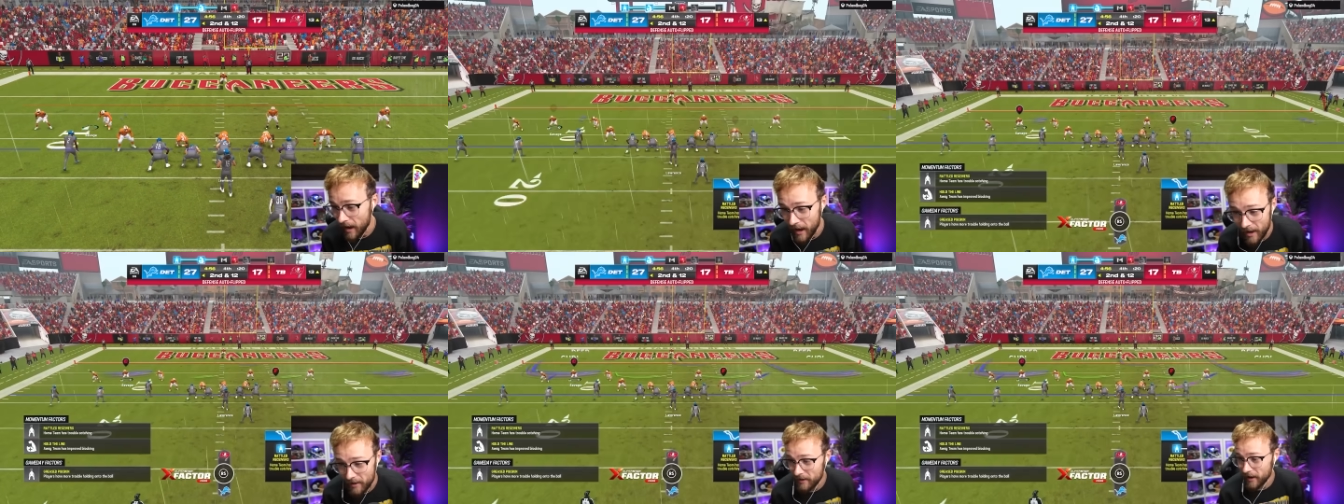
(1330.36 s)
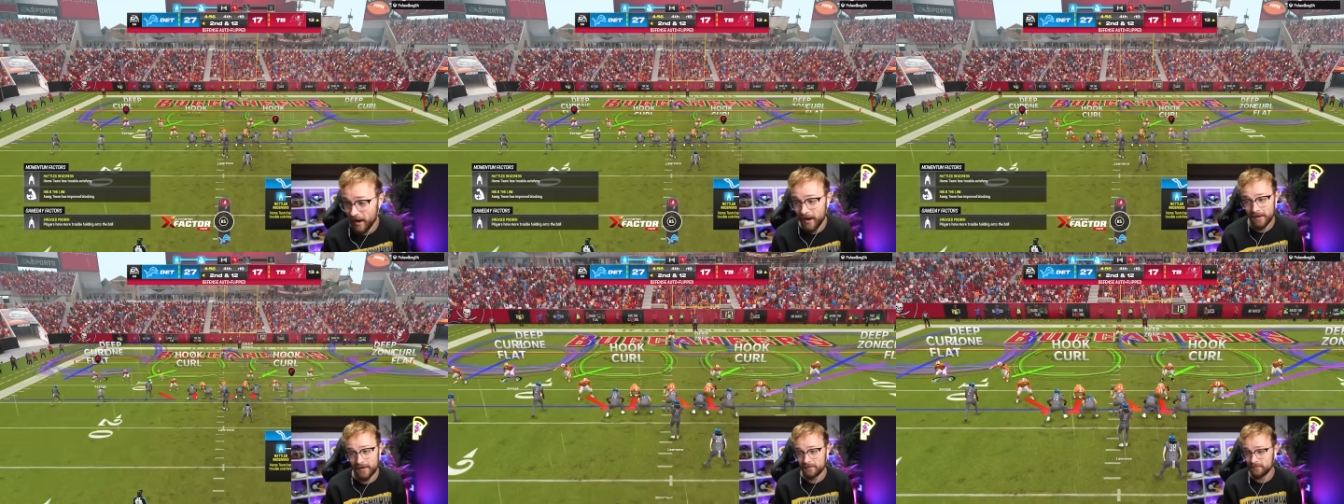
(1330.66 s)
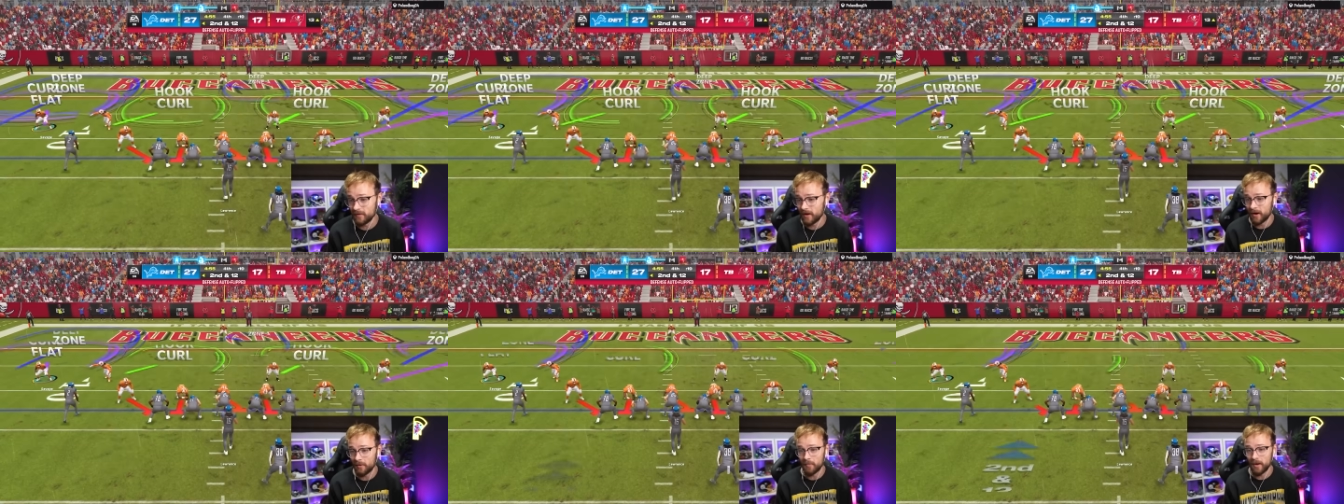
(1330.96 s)
I,
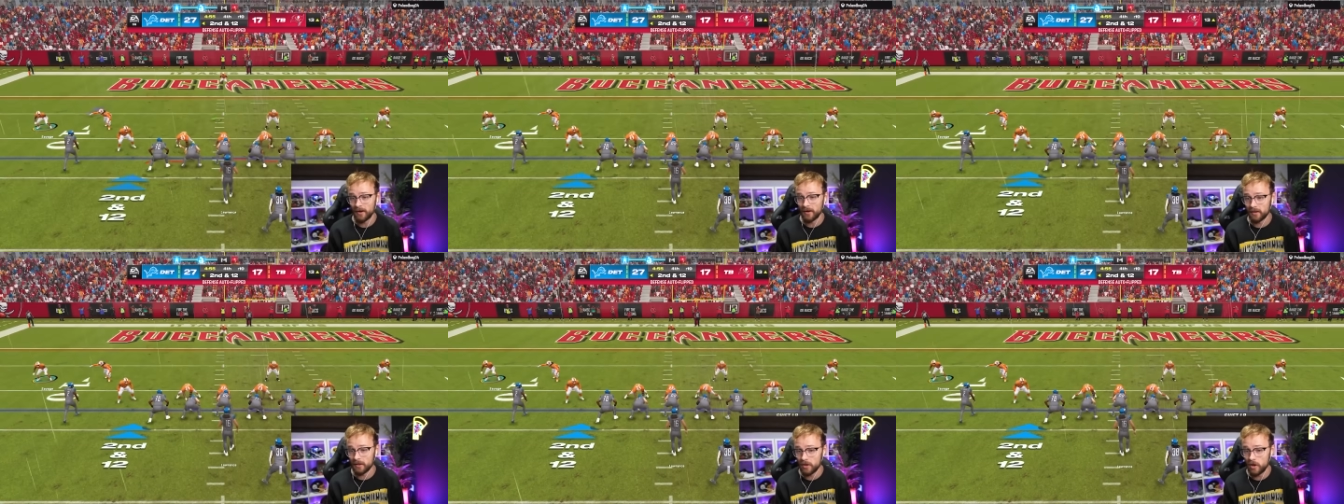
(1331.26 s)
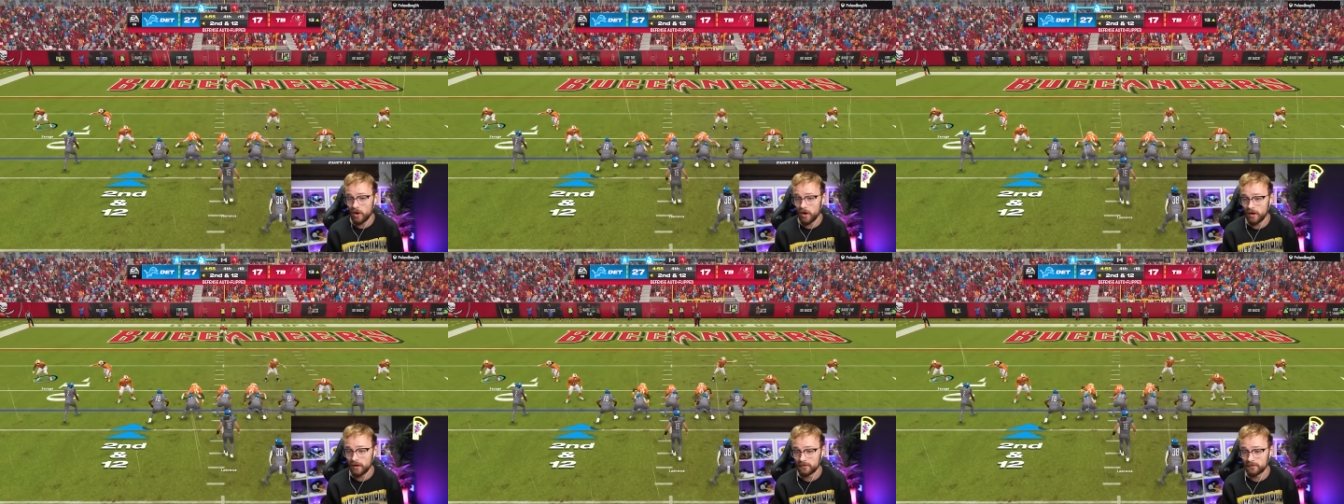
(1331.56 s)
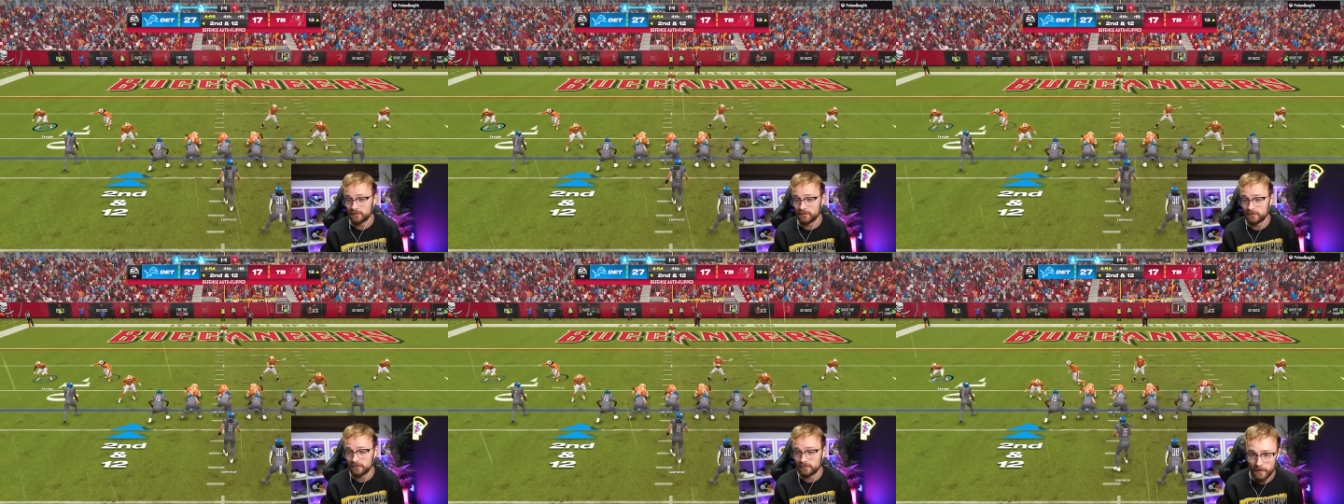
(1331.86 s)
I, I'm at a
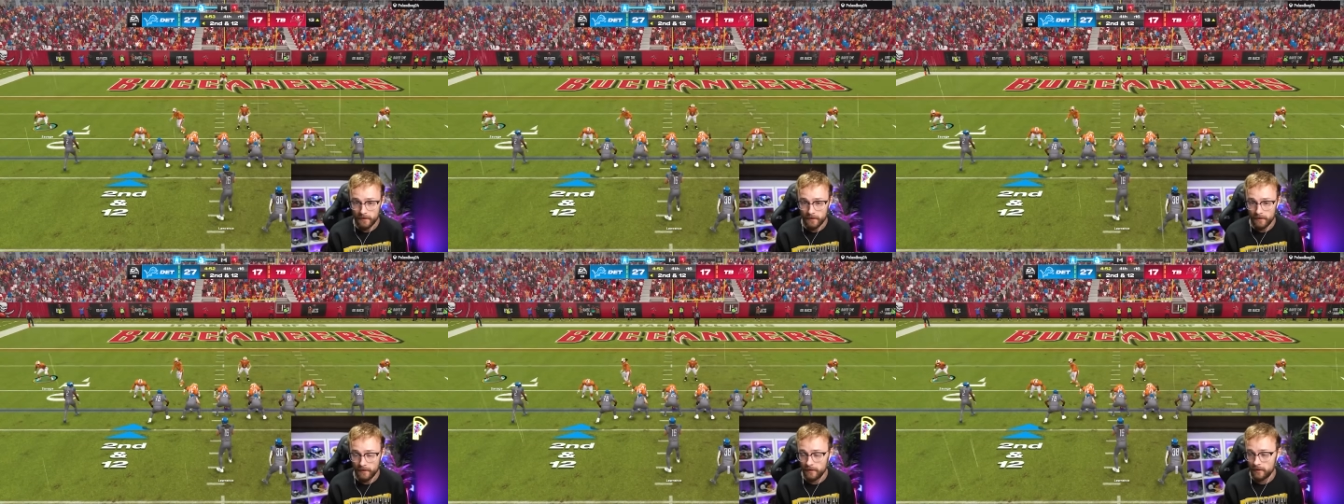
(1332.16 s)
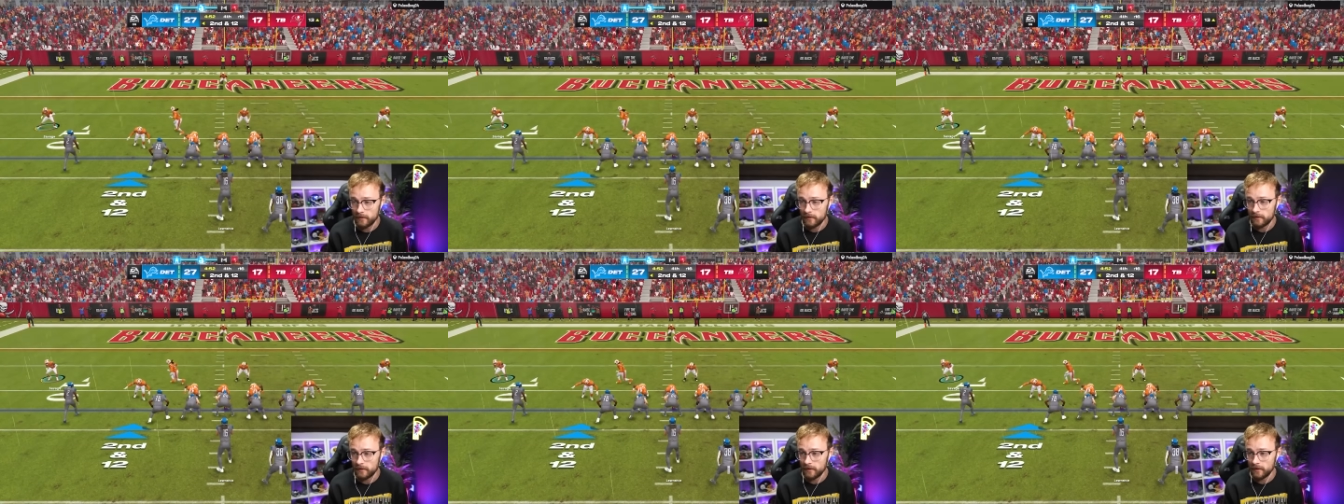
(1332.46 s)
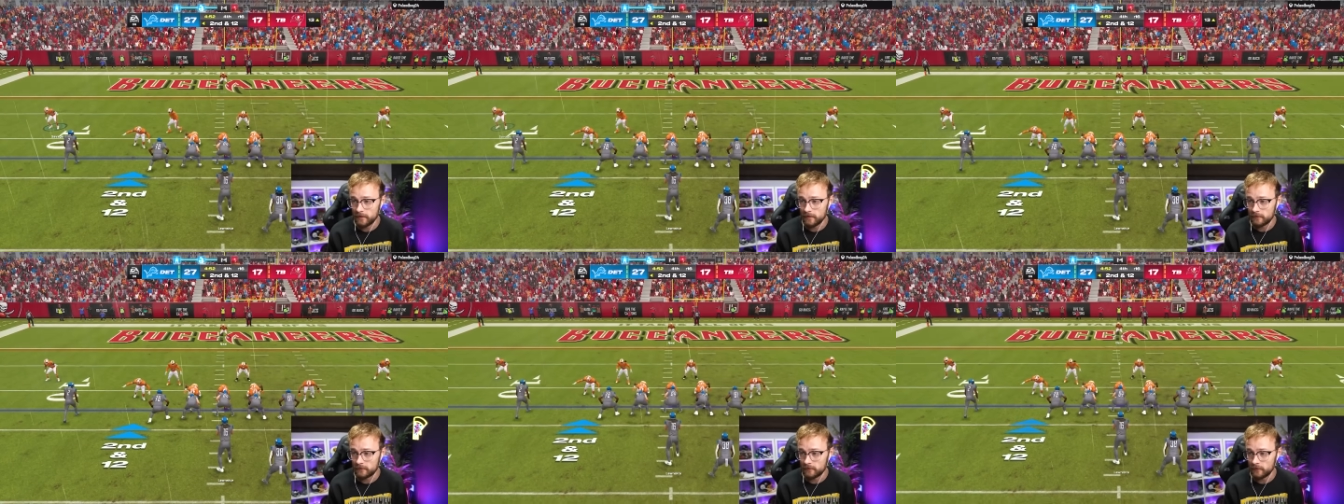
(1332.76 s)
loss. I,
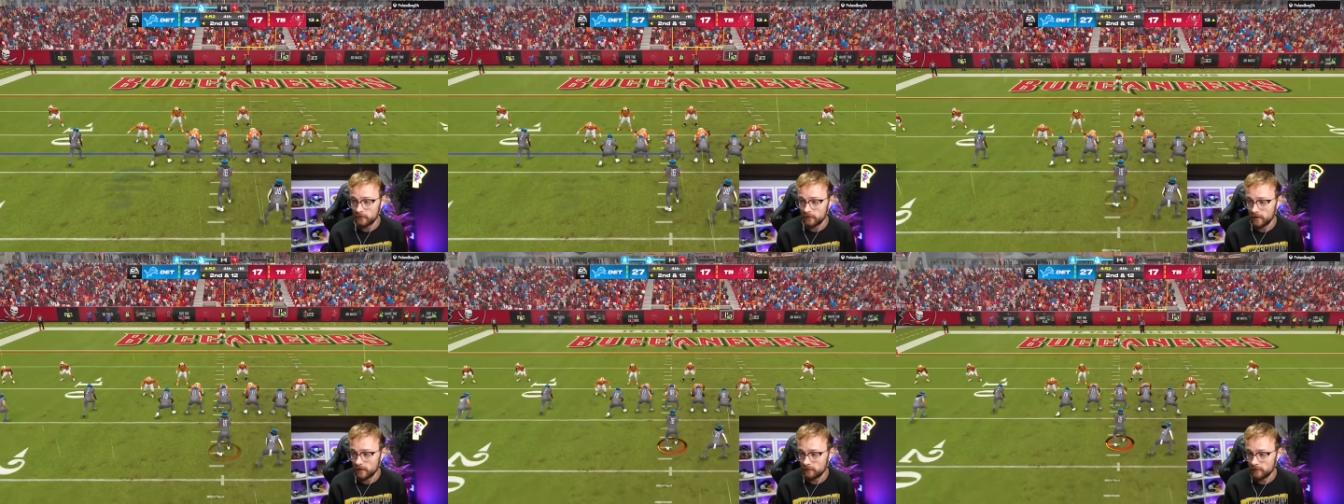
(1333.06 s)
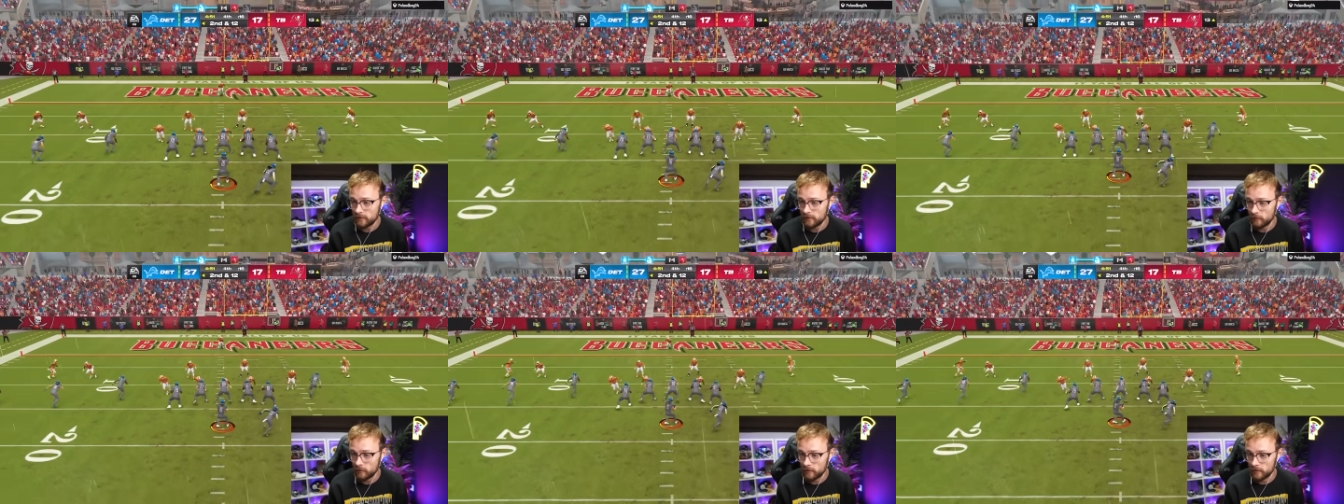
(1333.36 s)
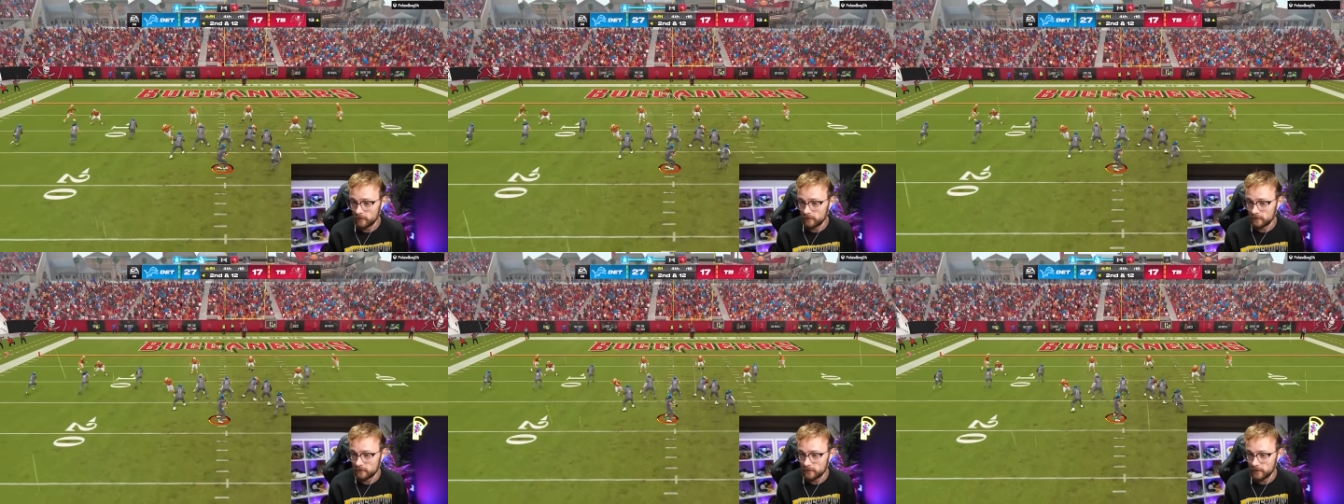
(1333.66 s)
I just don't have any
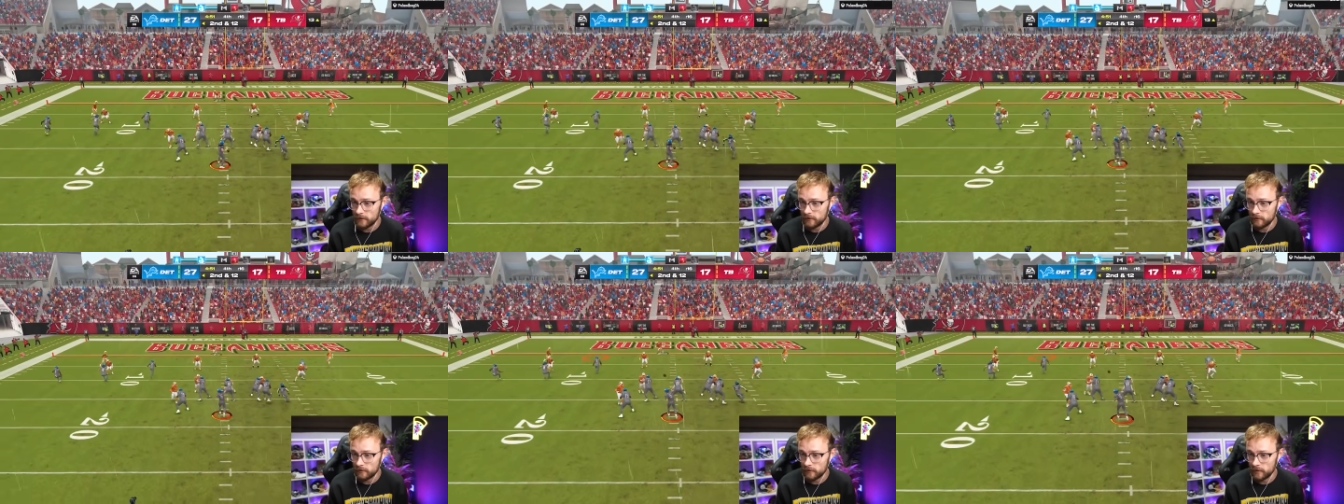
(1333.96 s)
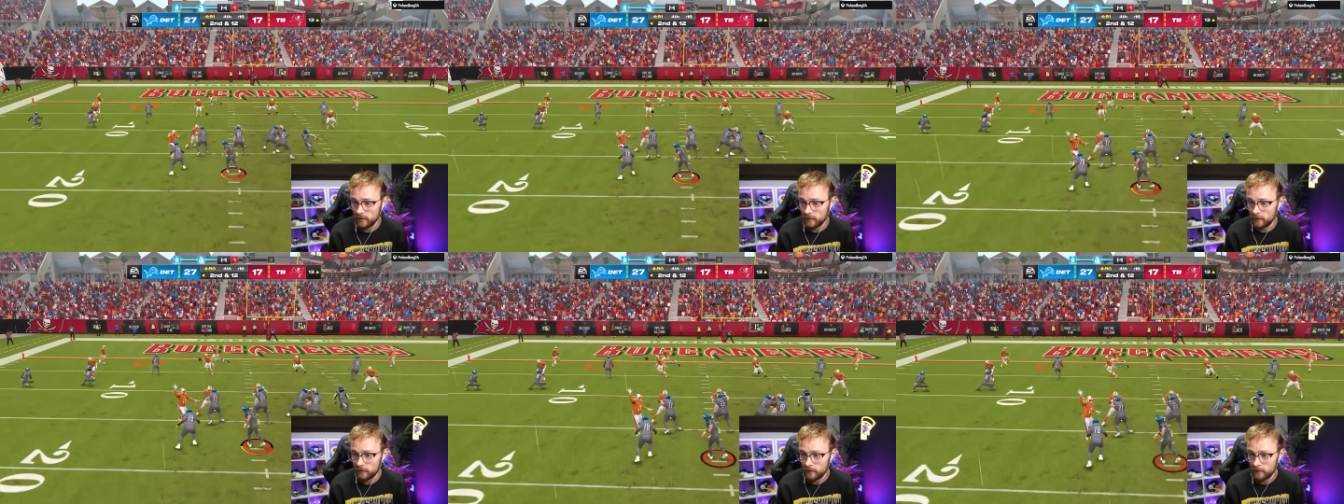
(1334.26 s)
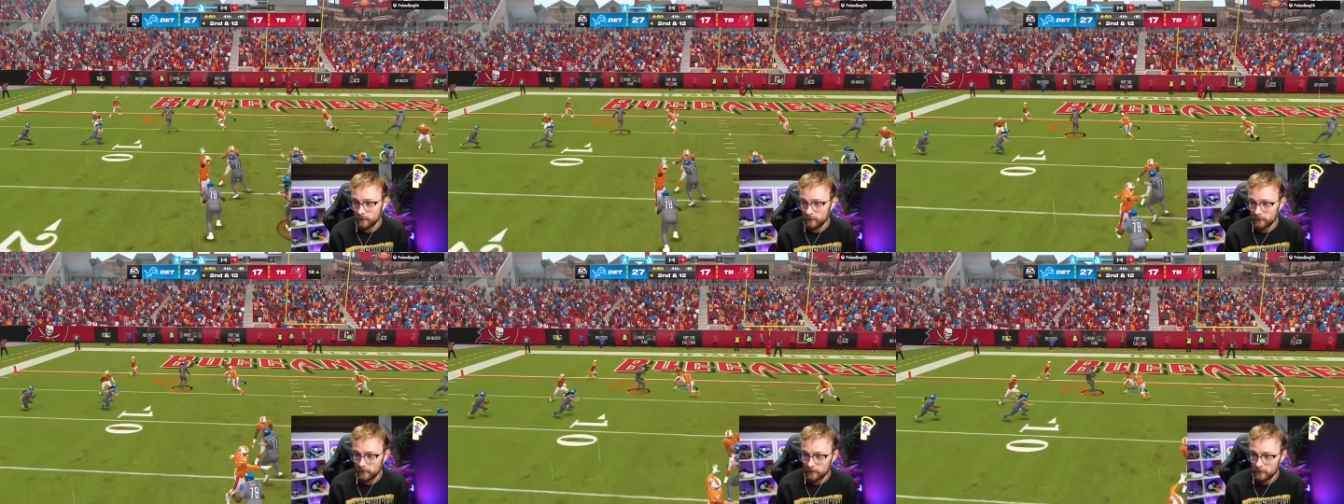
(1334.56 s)
words because I don't know.